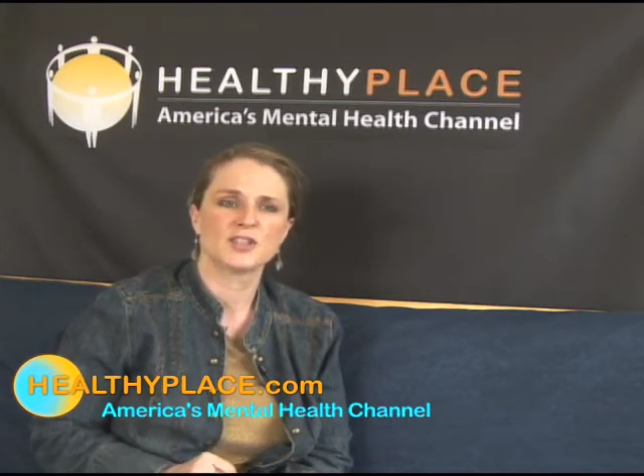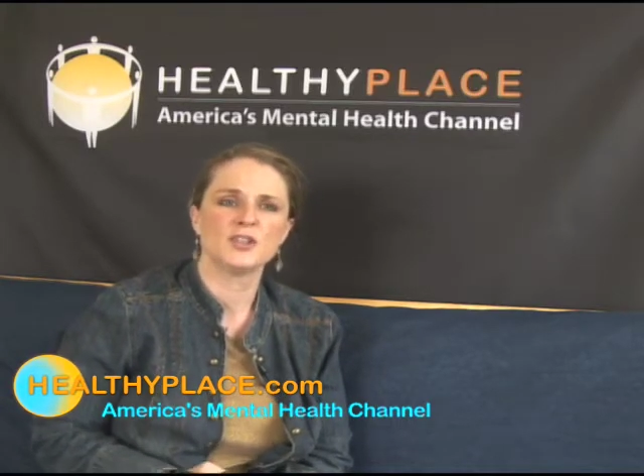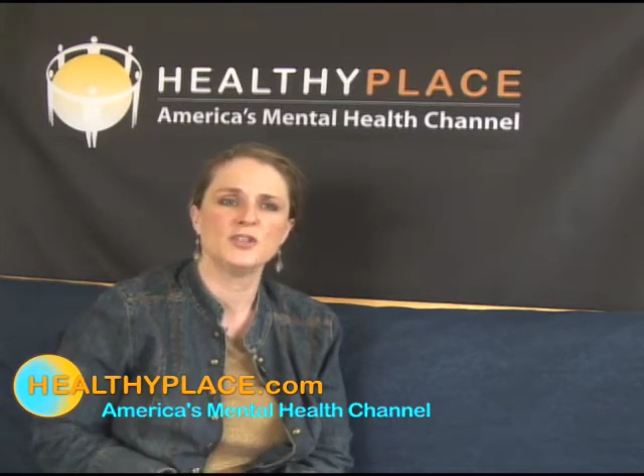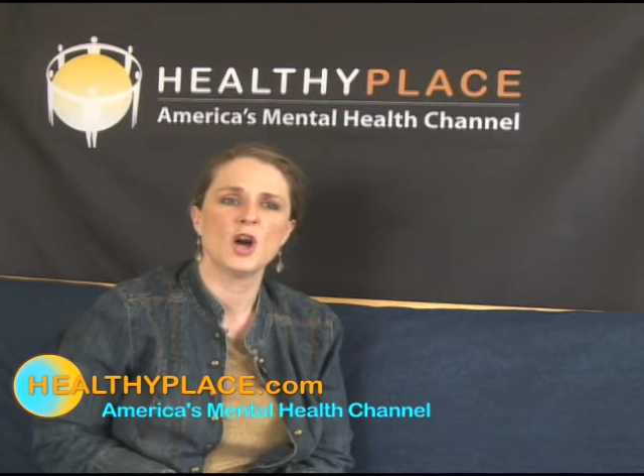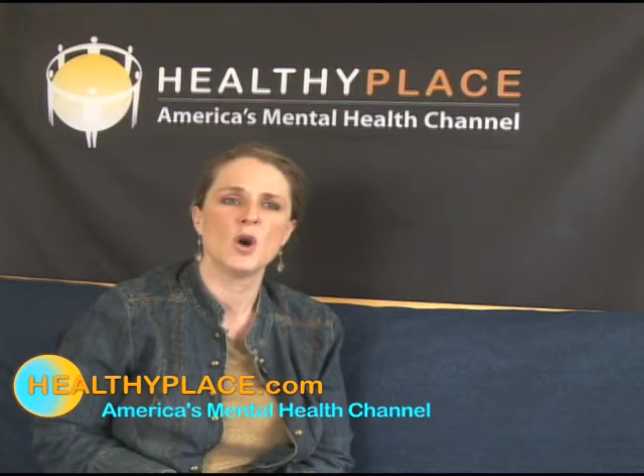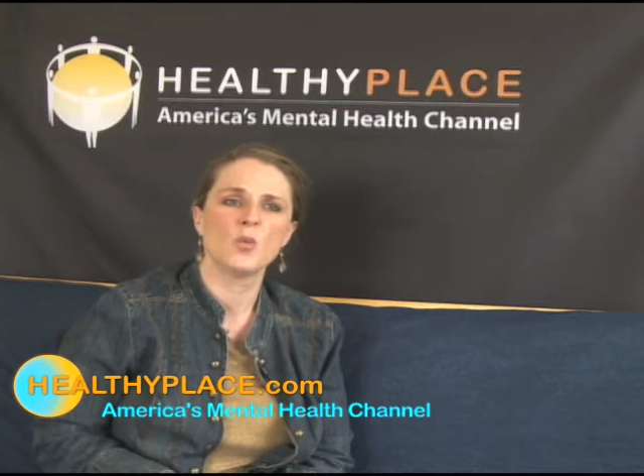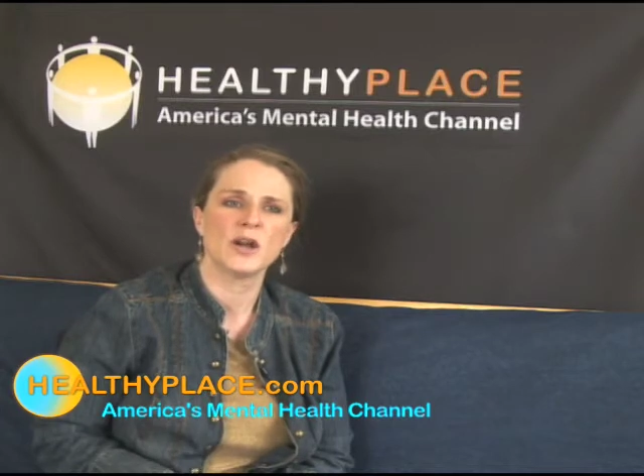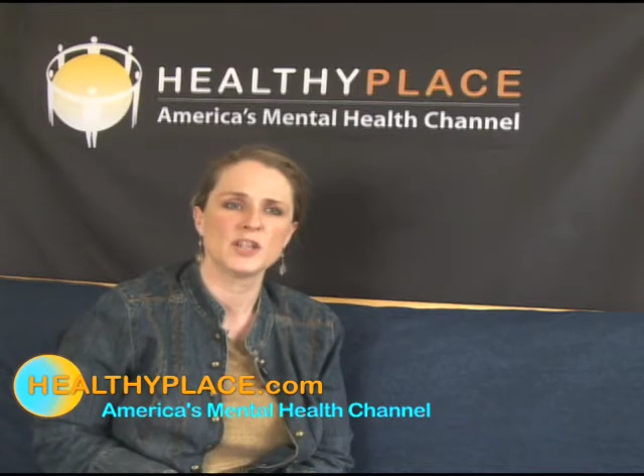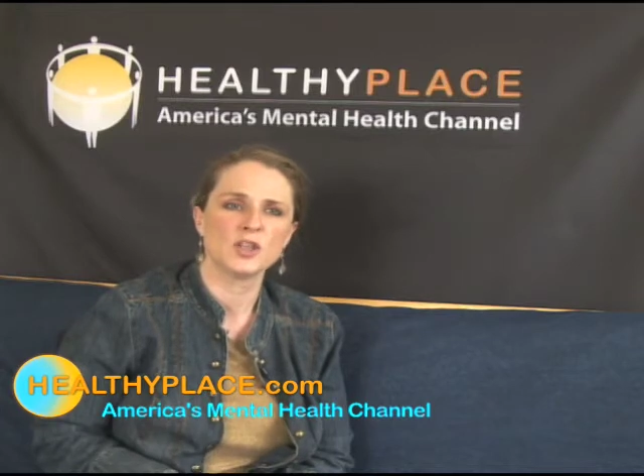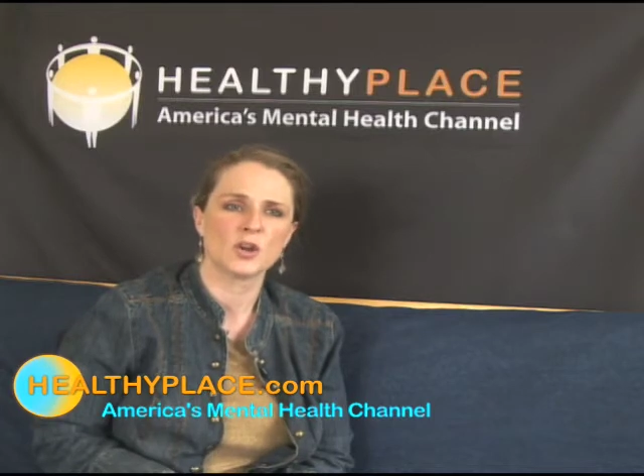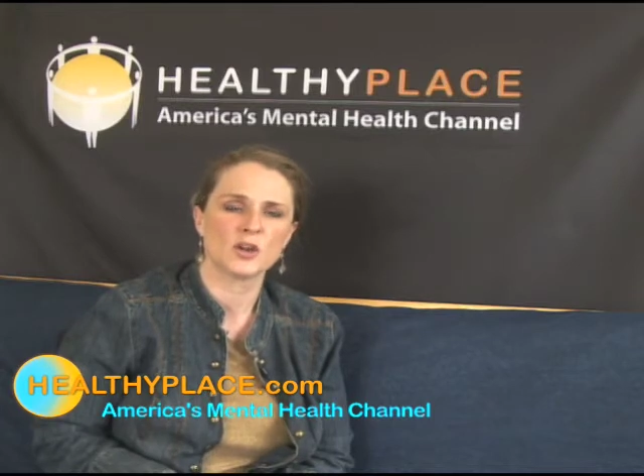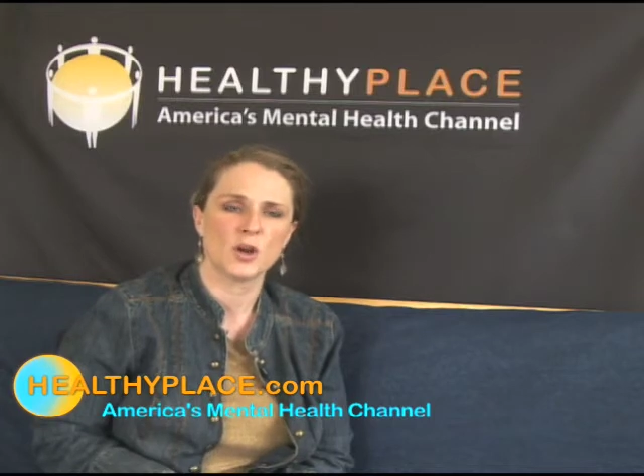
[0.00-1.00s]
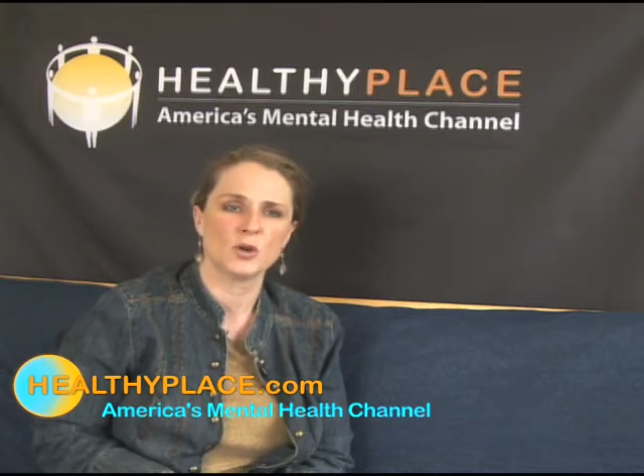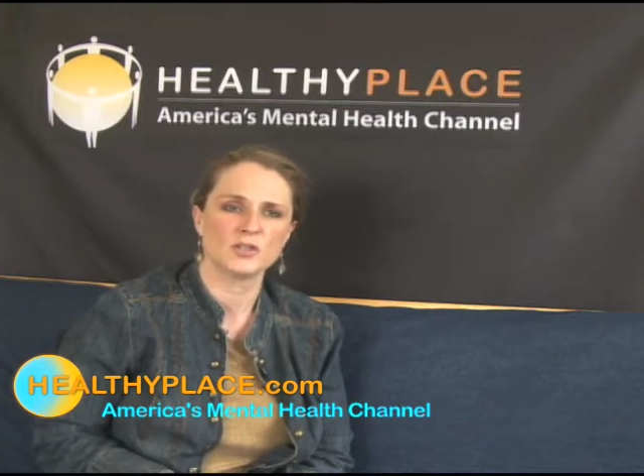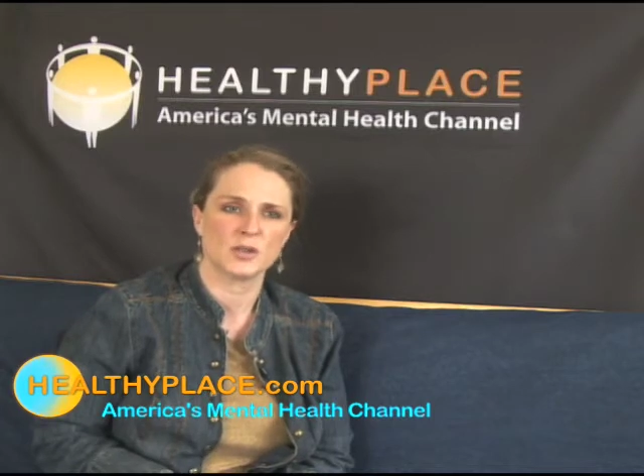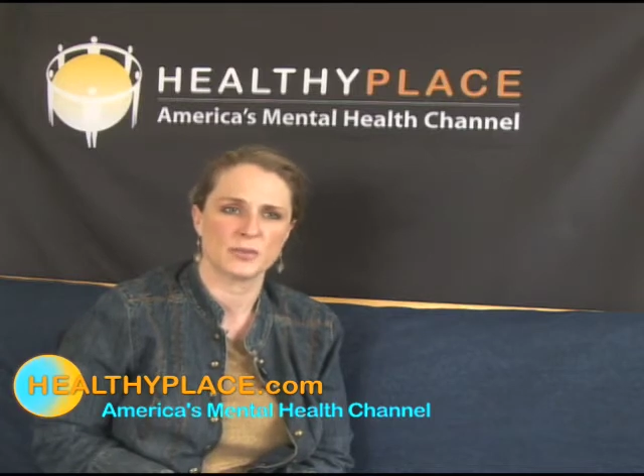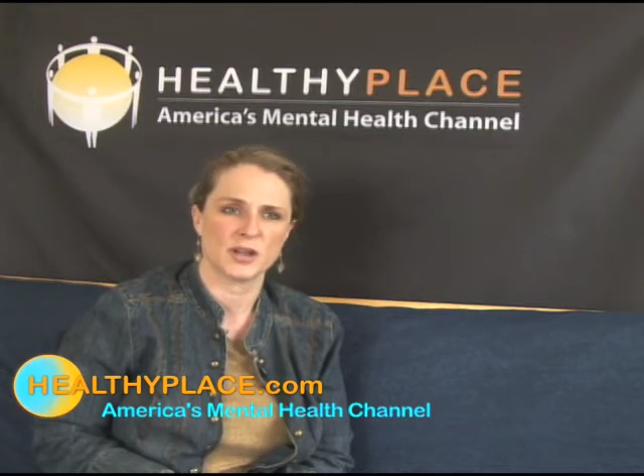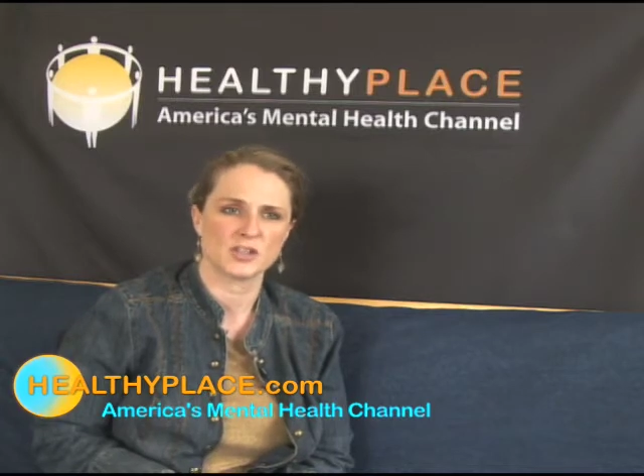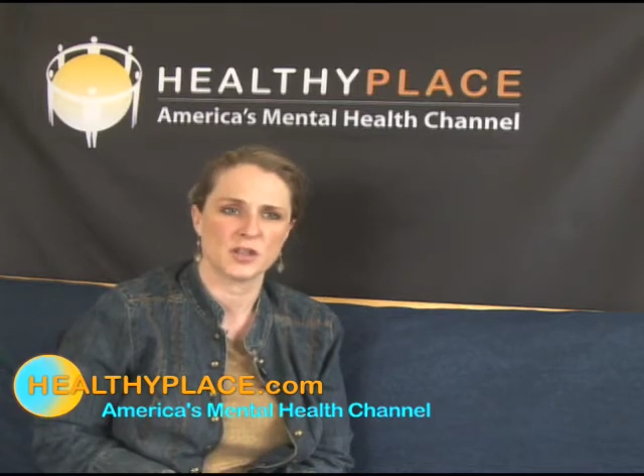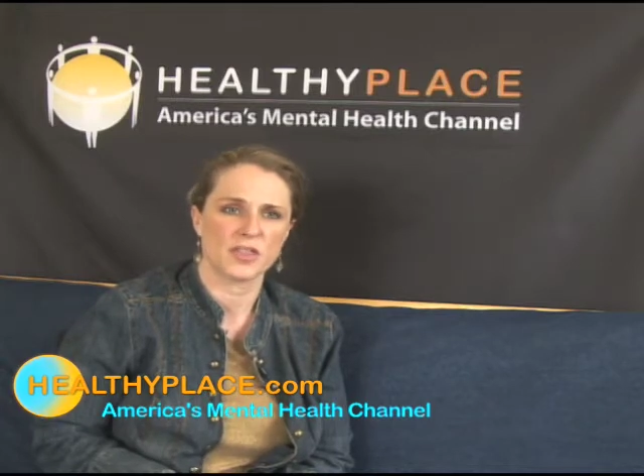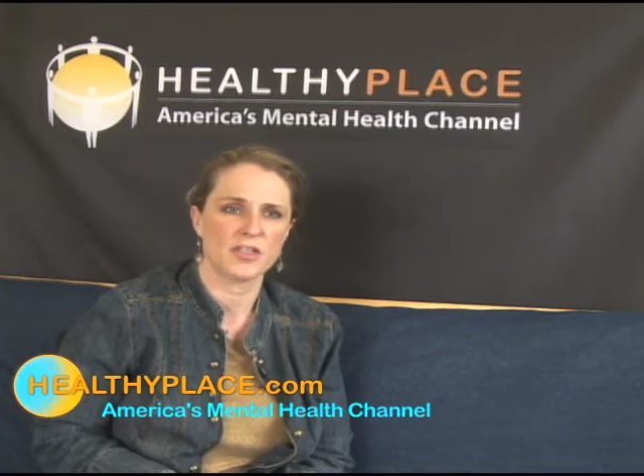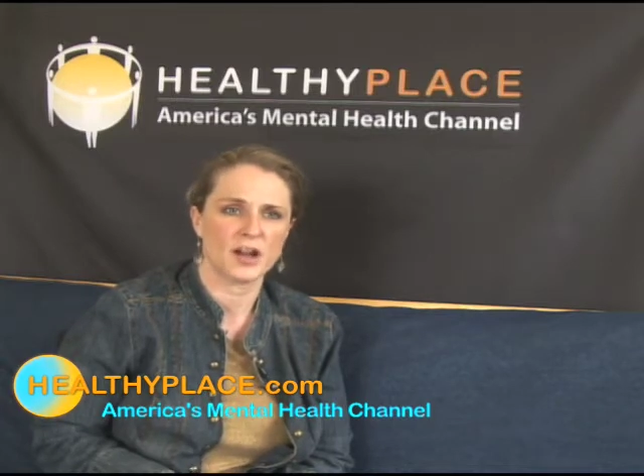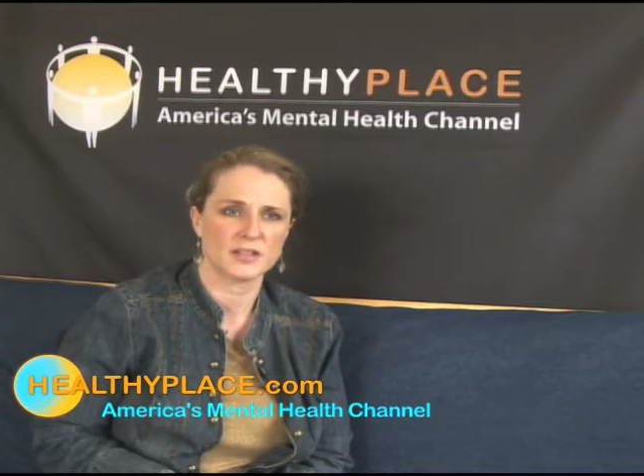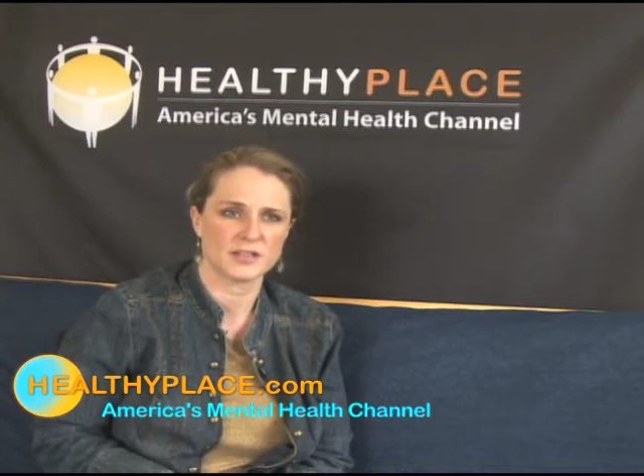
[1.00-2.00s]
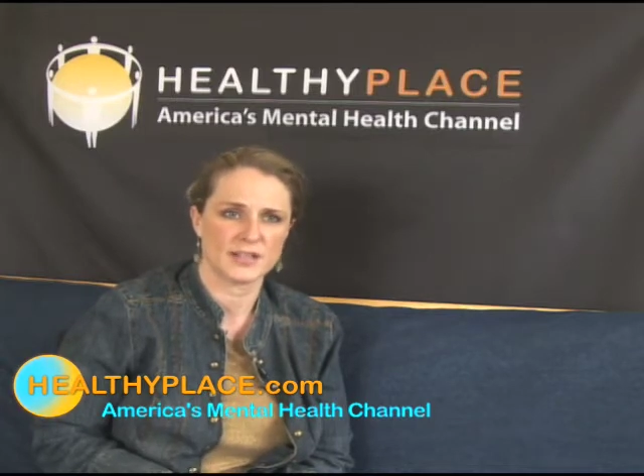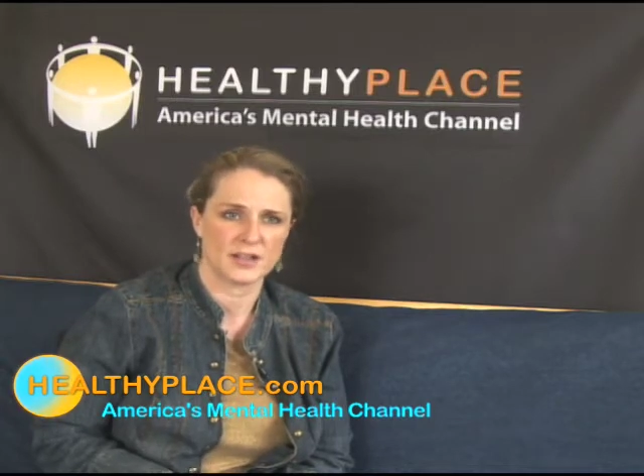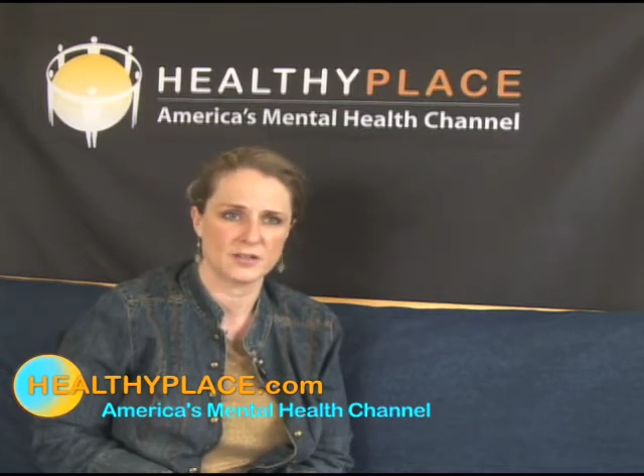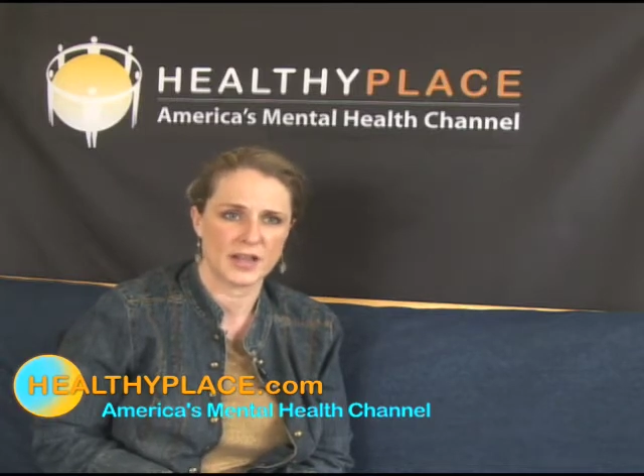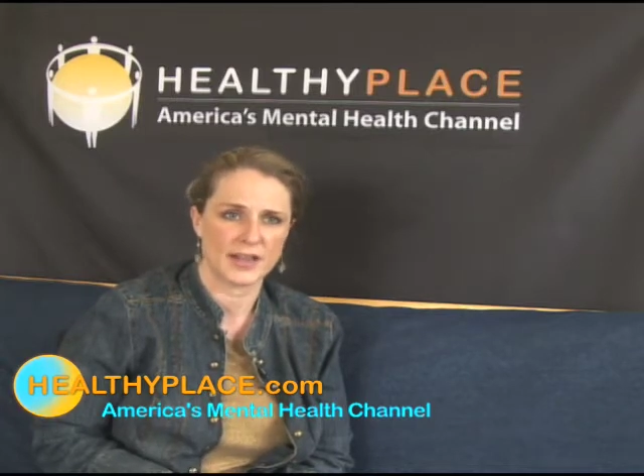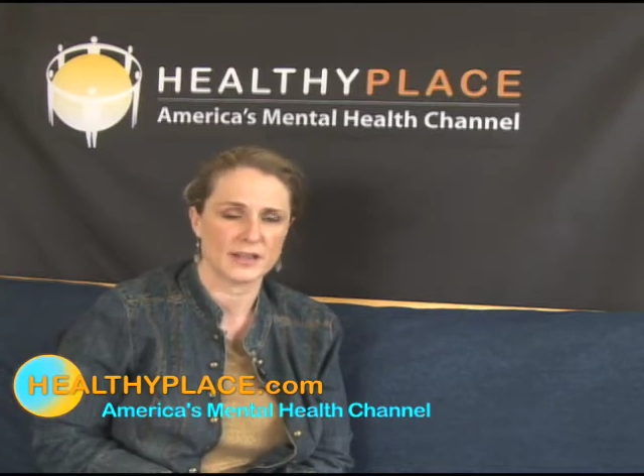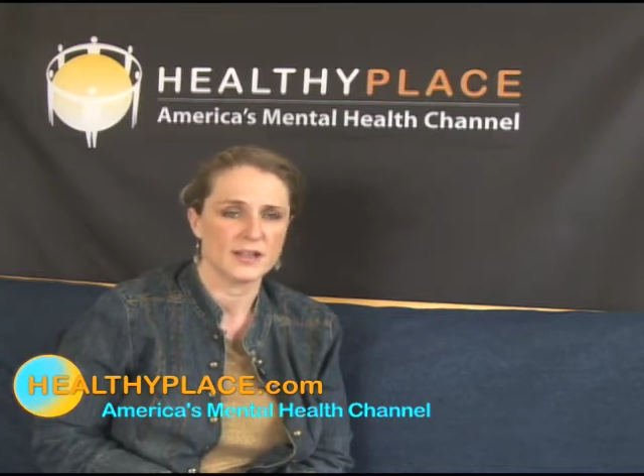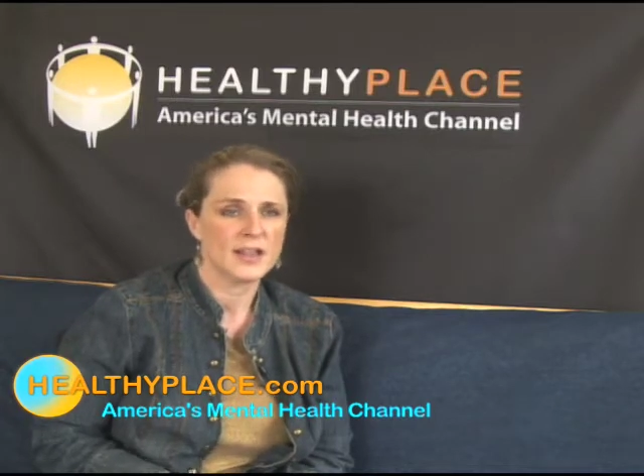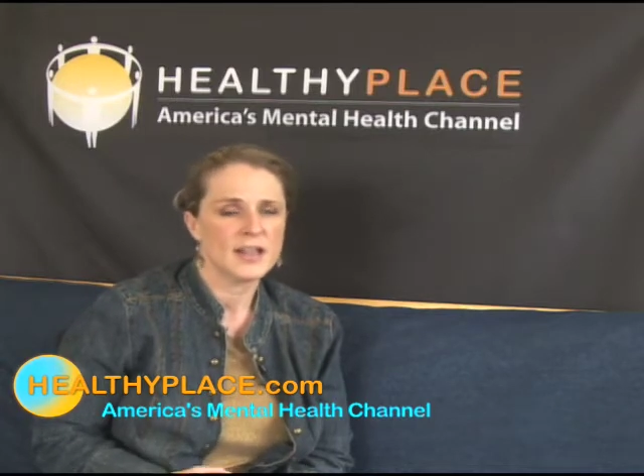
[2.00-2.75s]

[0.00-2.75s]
to know what your own depression thoughts sound like.